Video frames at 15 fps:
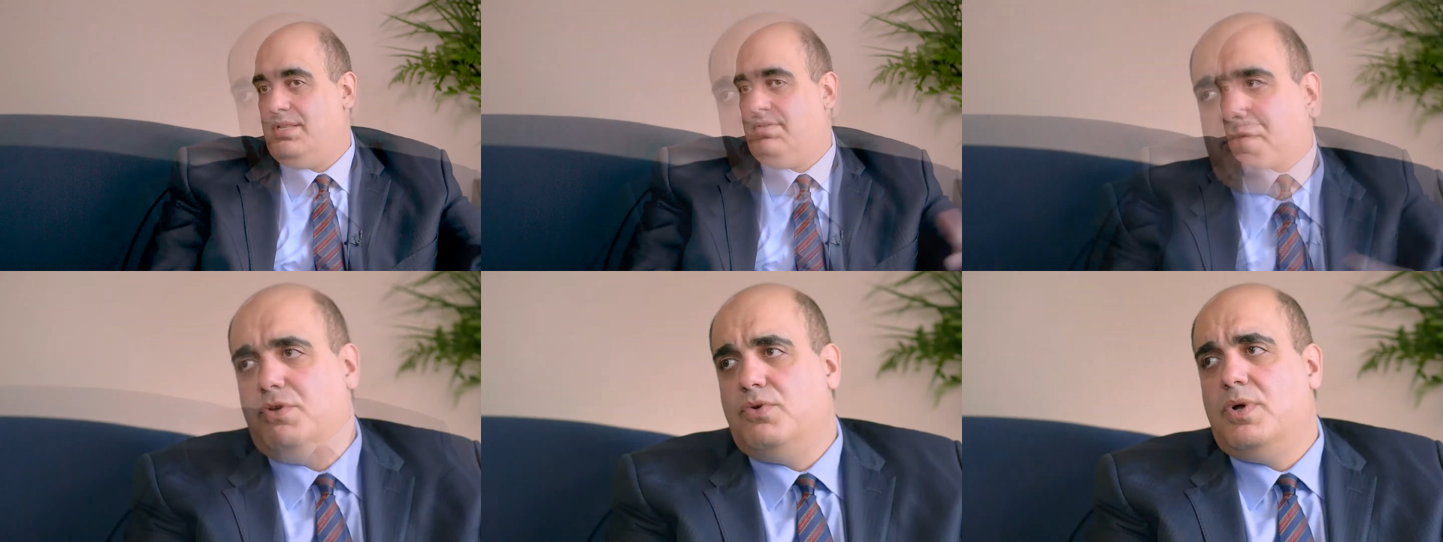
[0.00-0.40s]

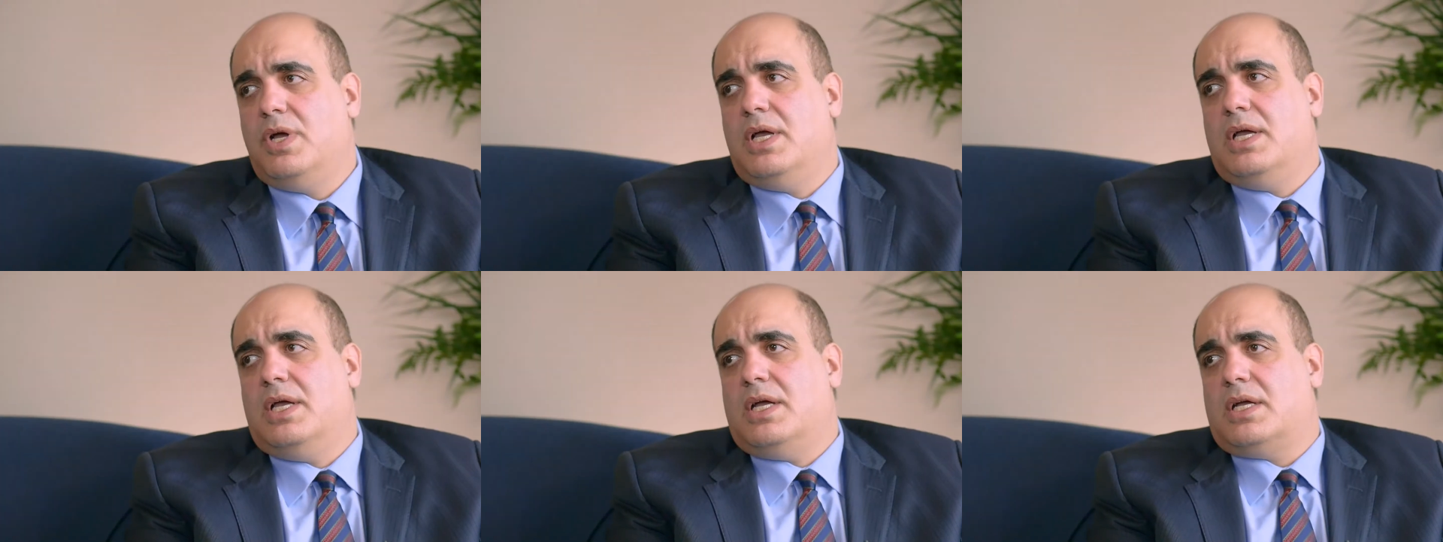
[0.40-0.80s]
If you
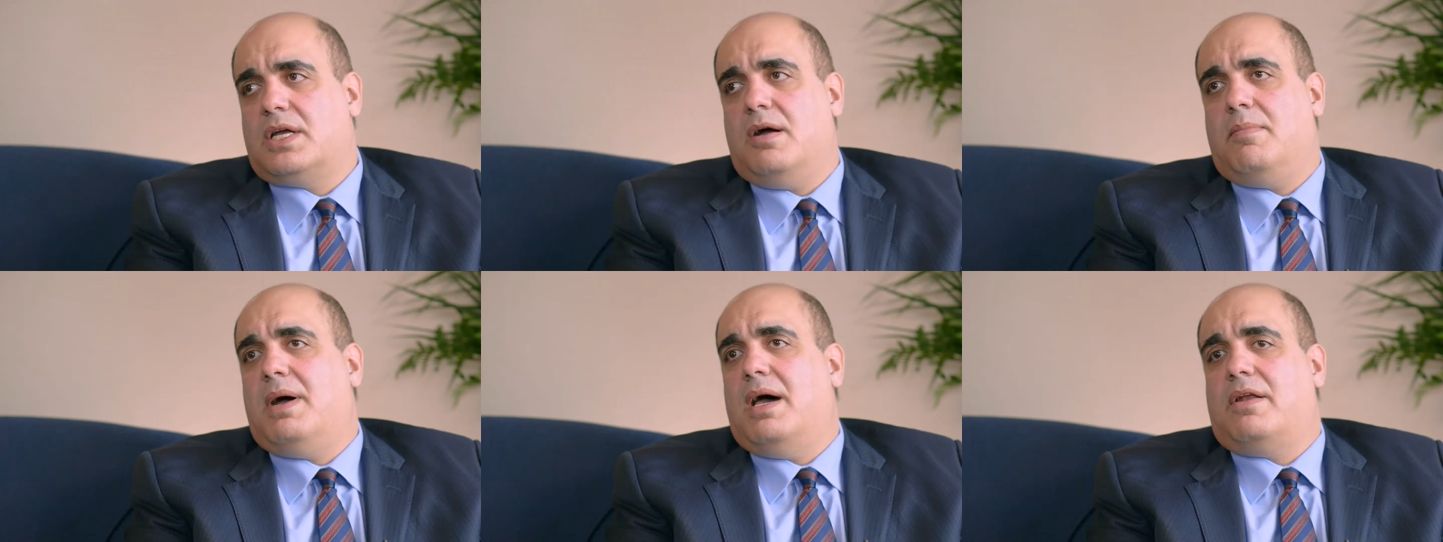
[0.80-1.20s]

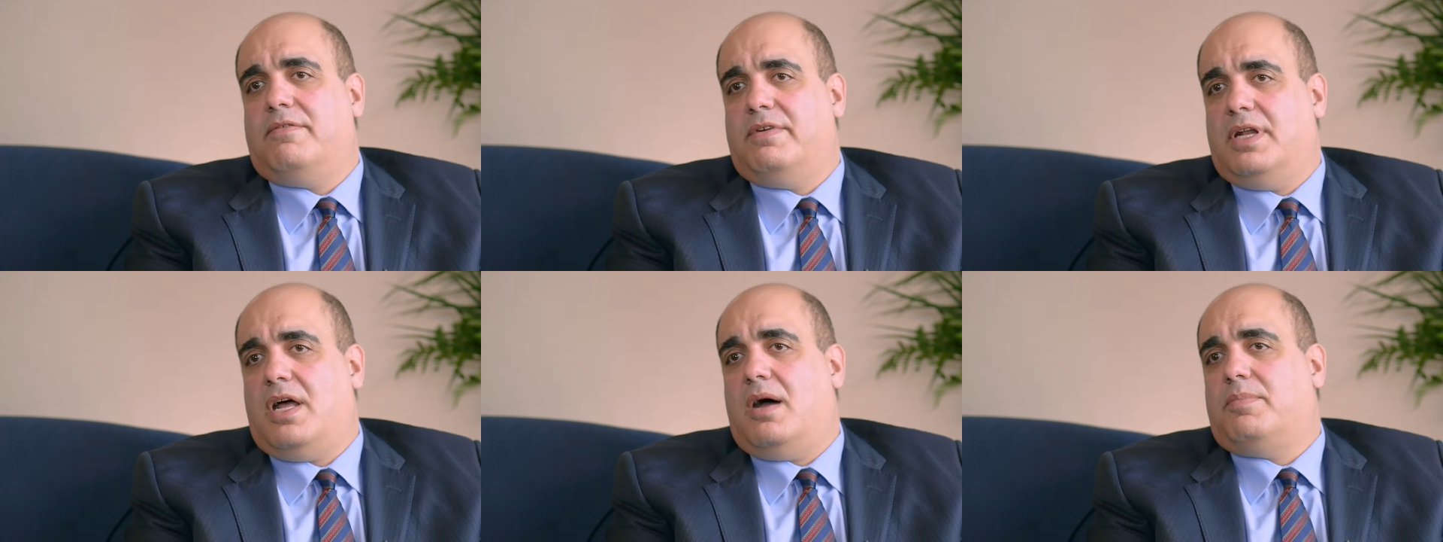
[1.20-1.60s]
come out
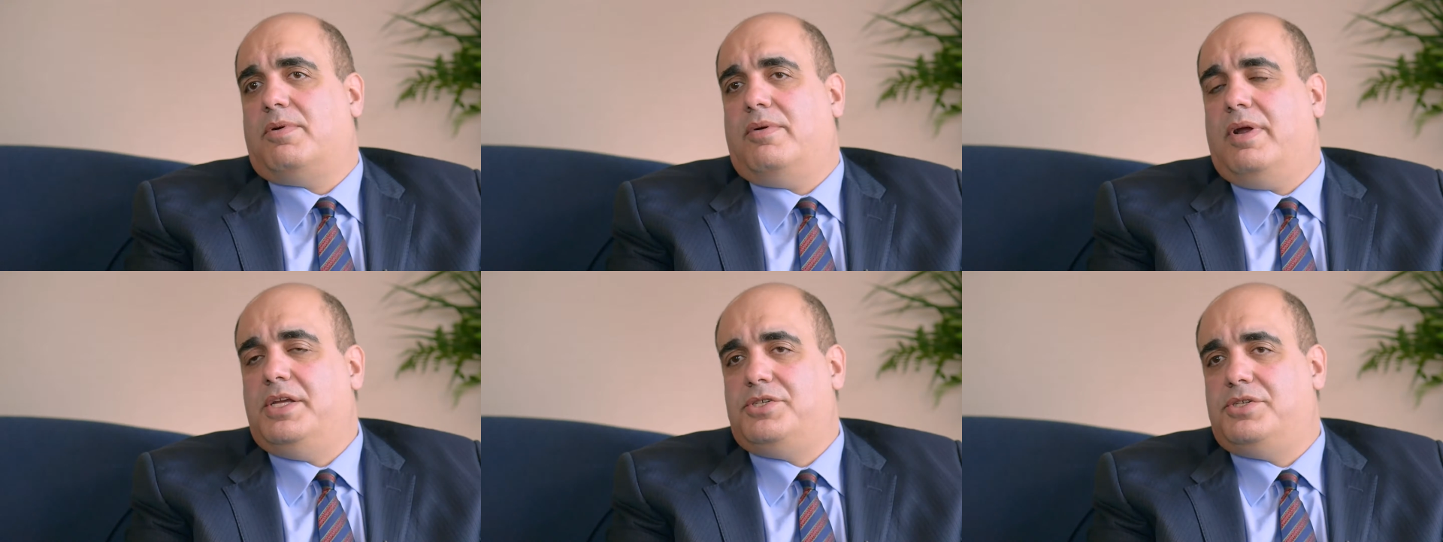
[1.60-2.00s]
of an
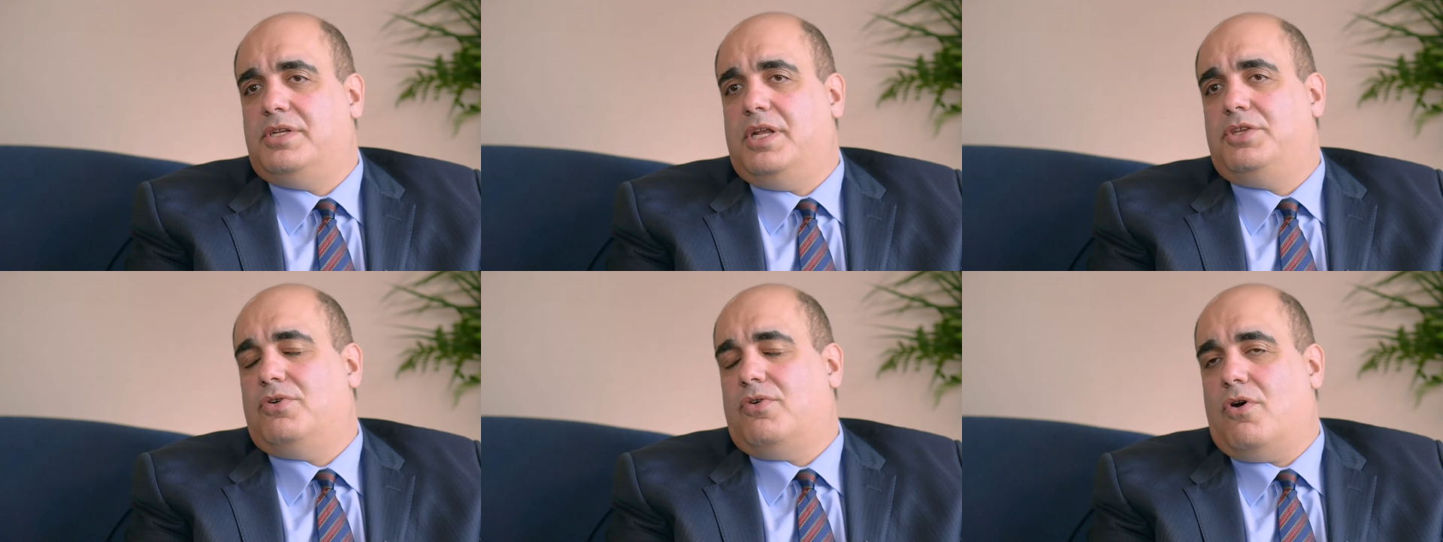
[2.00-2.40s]
operation
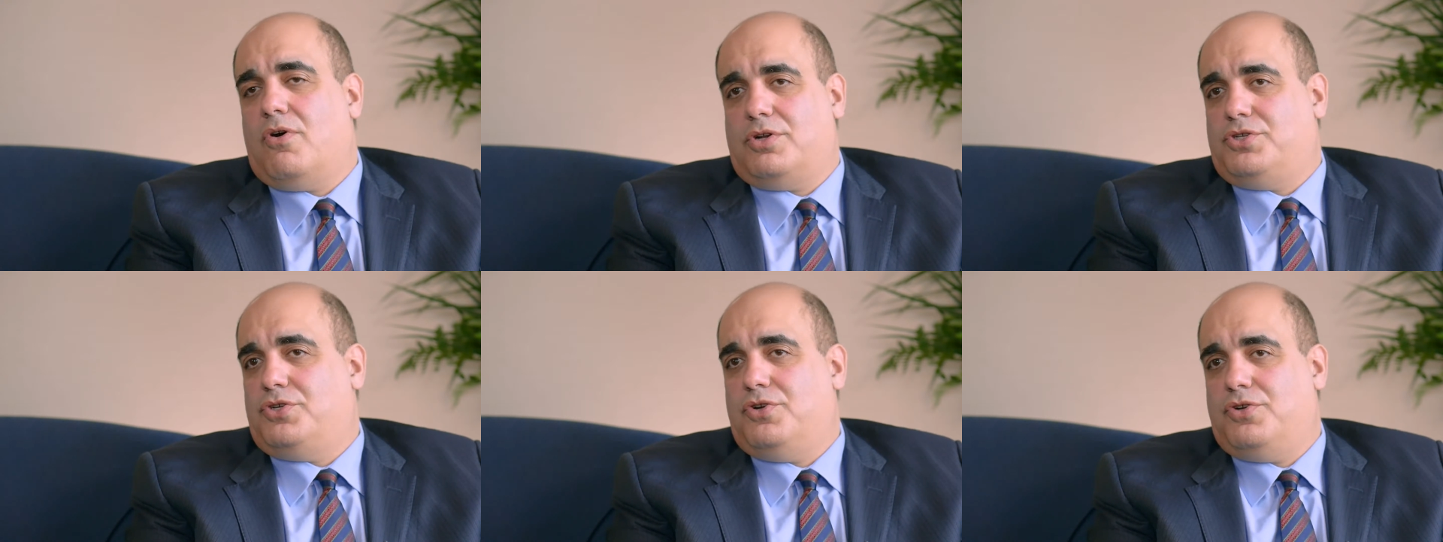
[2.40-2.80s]
and your
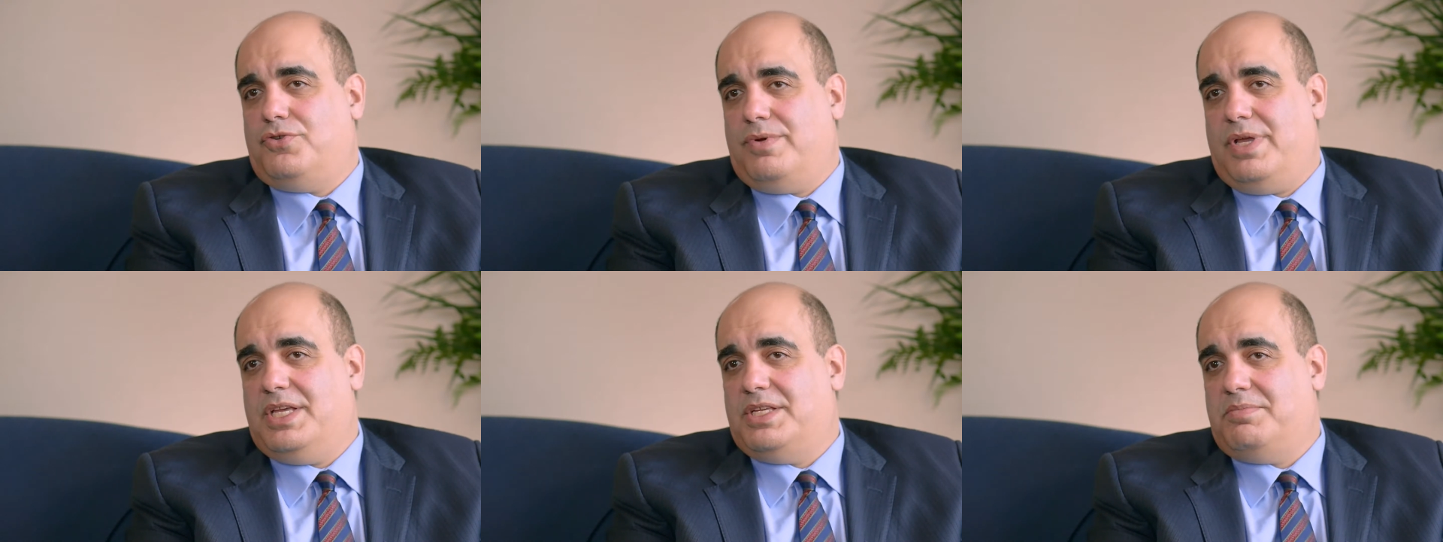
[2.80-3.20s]
heart
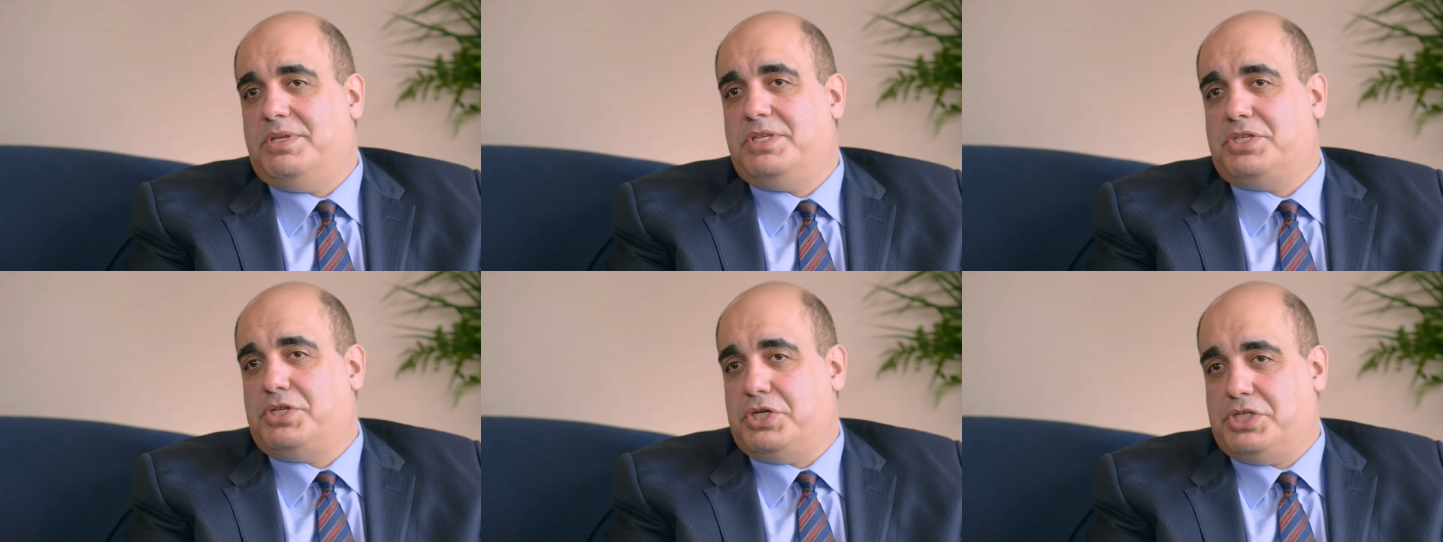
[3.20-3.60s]
surgery has
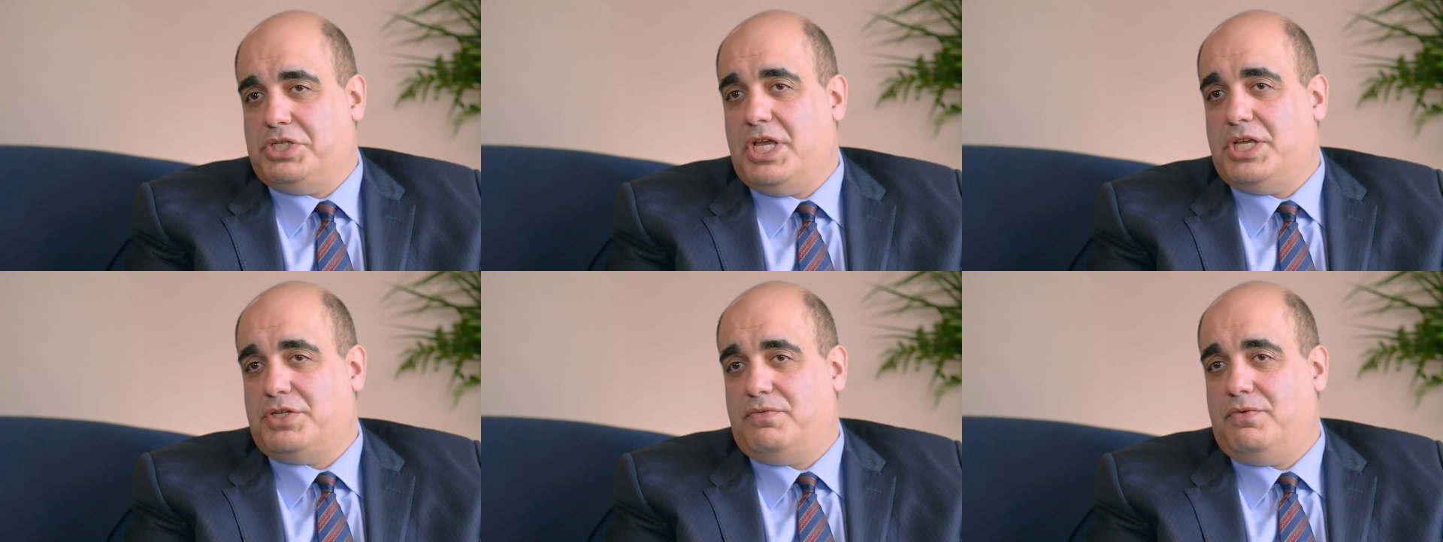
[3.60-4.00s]
been
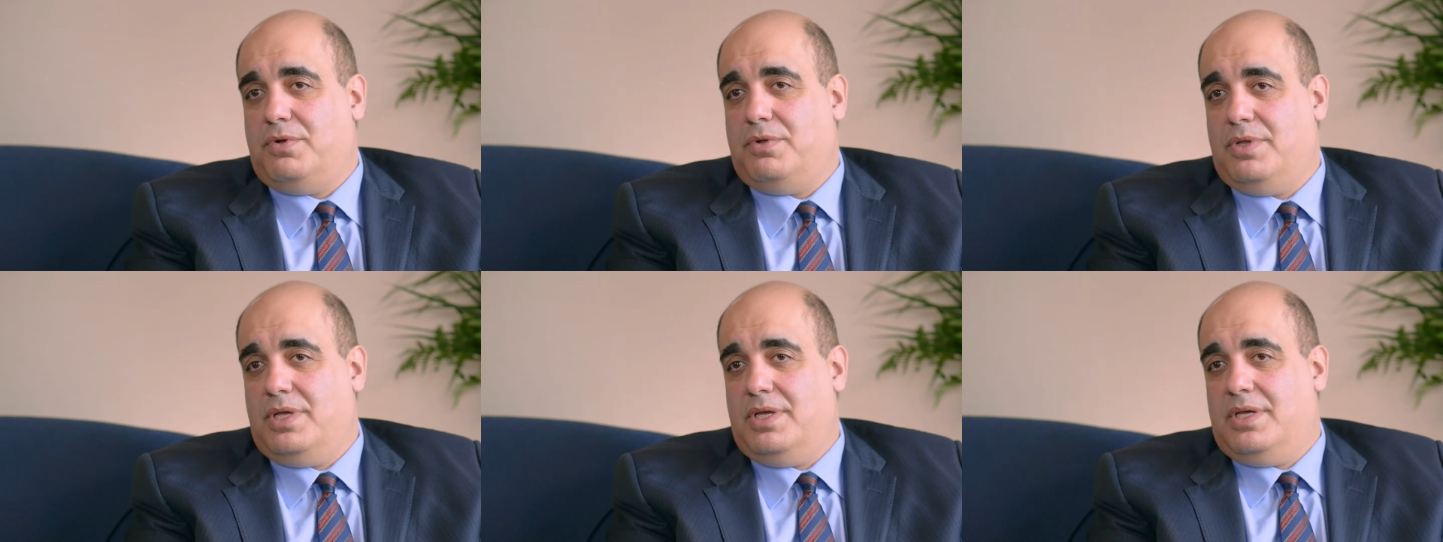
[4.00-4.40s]
successful,